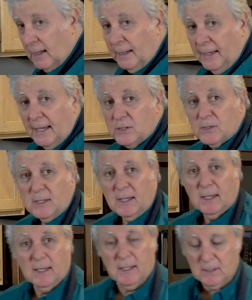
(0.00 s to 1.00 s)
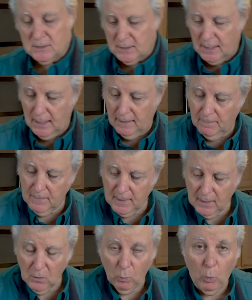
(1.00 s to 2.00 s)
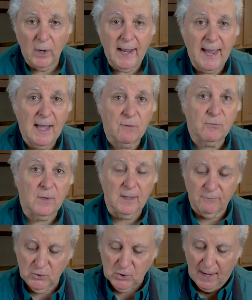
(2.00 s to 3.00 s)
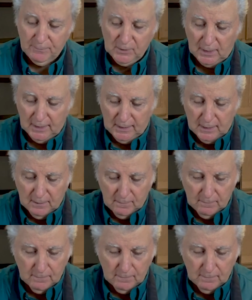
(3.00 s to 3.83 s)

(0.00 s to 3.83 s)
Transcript: Next thing is 1/2 of chopped onion.